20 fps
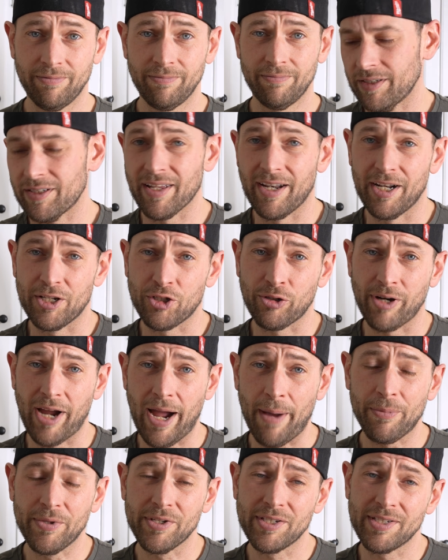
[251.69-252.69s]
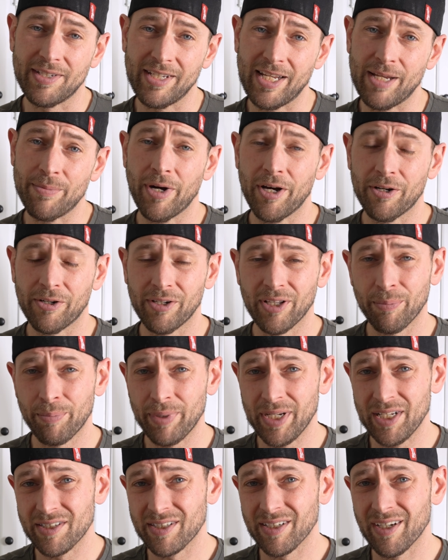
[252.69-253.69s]
It's gonna trap the steam under the
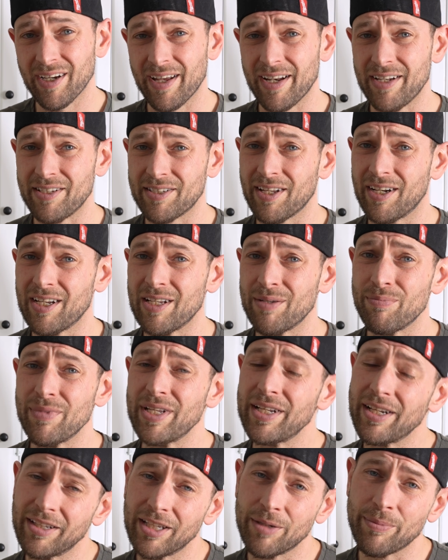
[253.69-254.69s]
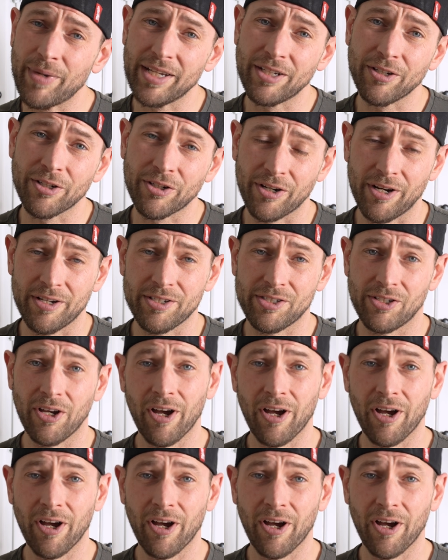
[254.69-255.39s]
pizza and it's gonna immediately make your crust